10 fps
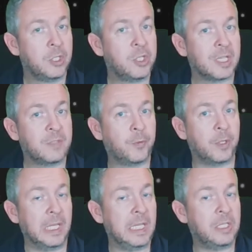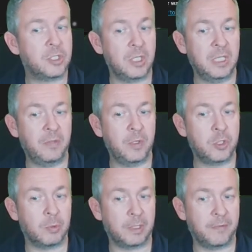Just for each
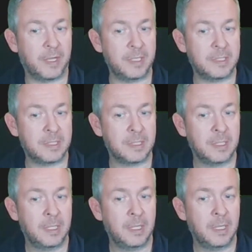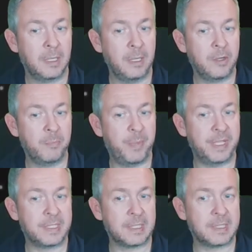individual device, click on
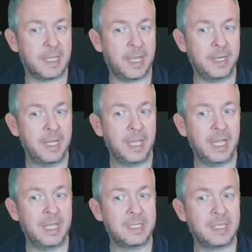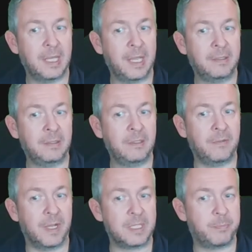pencil sign and select the
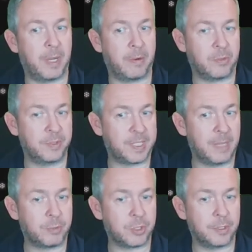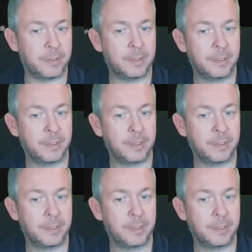device power consumption.